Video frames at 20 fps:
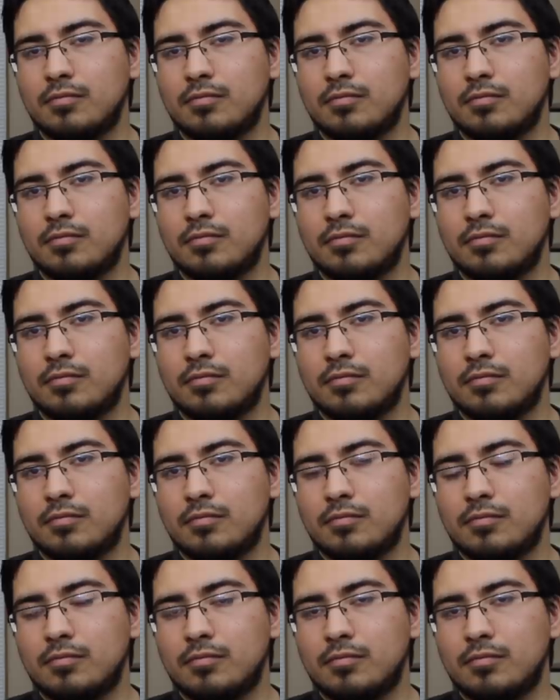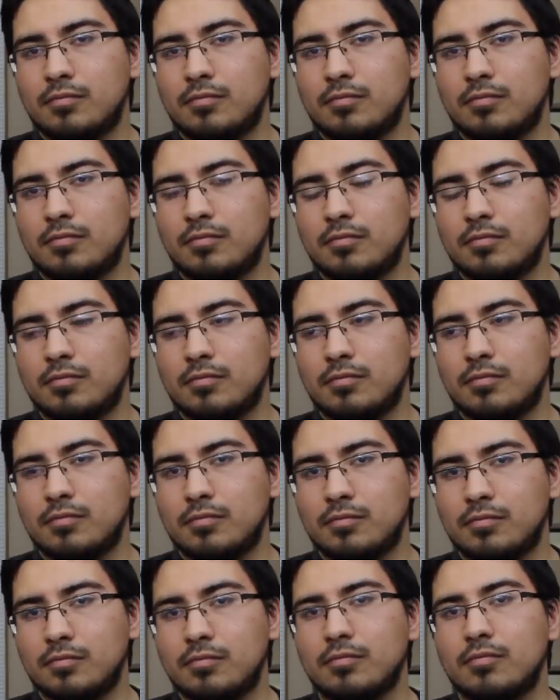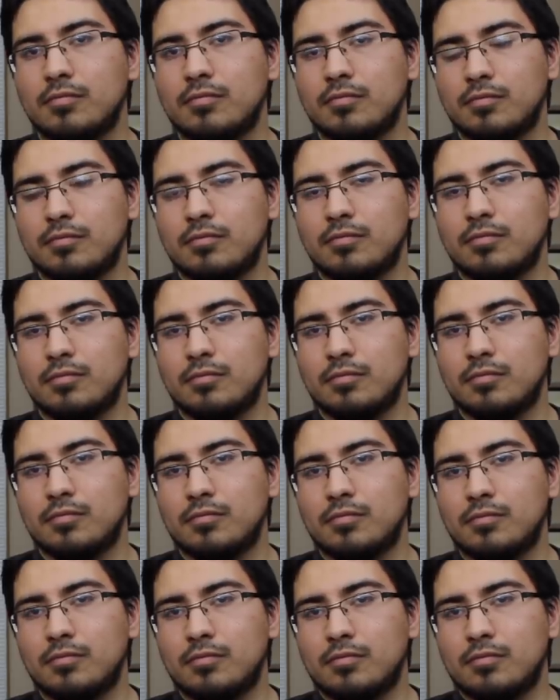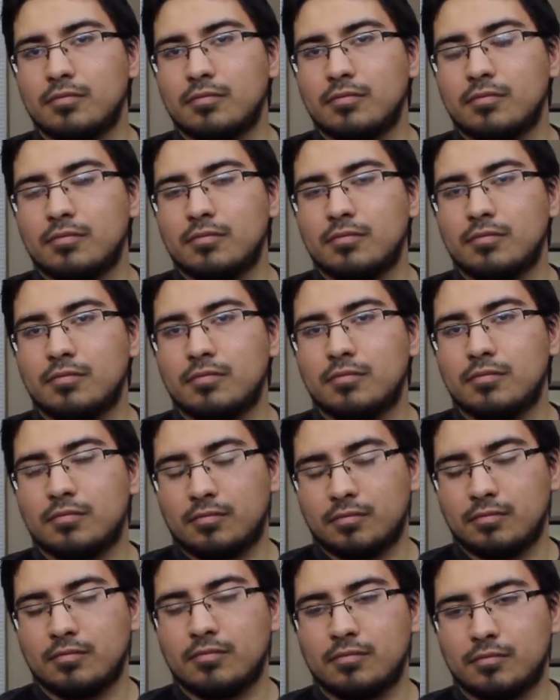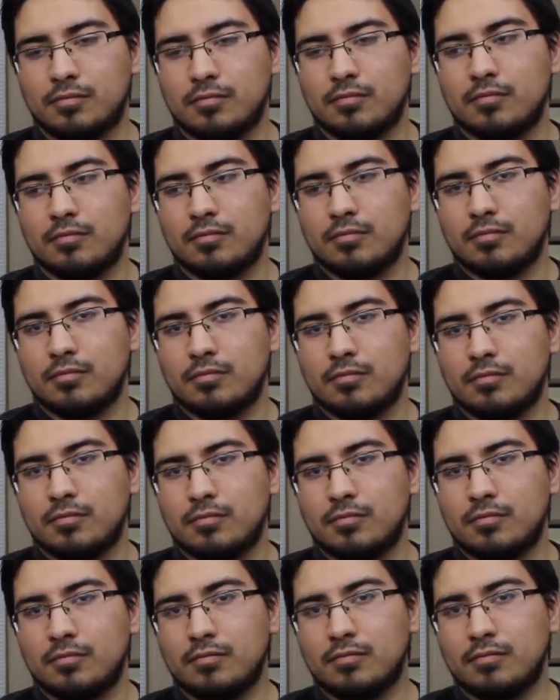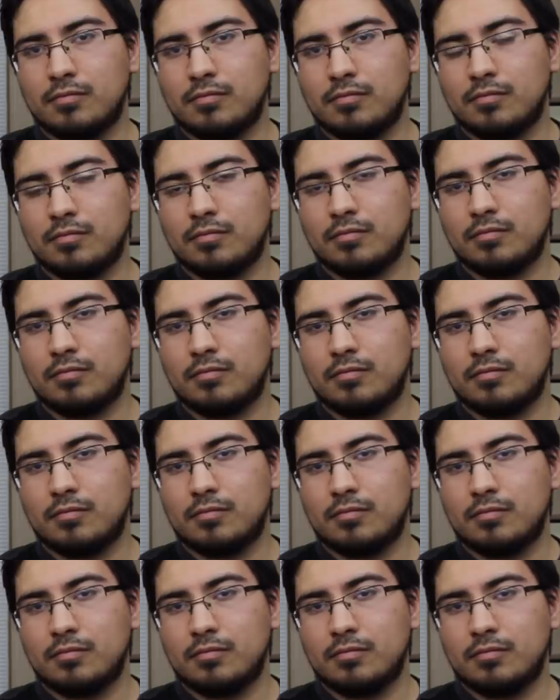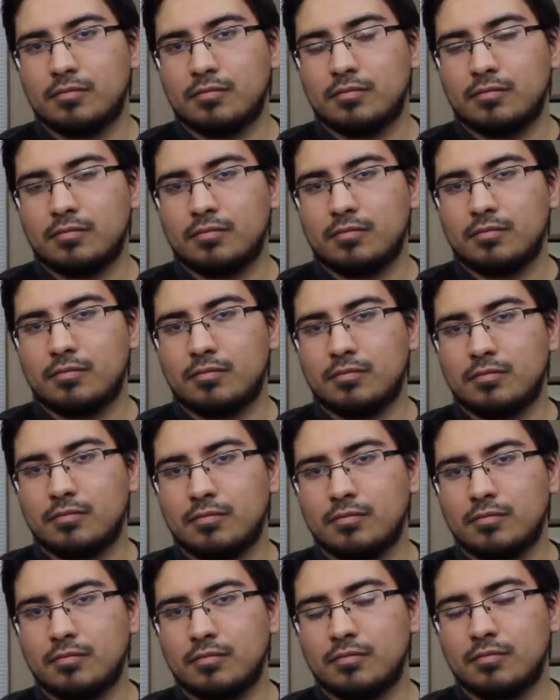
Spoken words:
No words are spoken by the person on screen.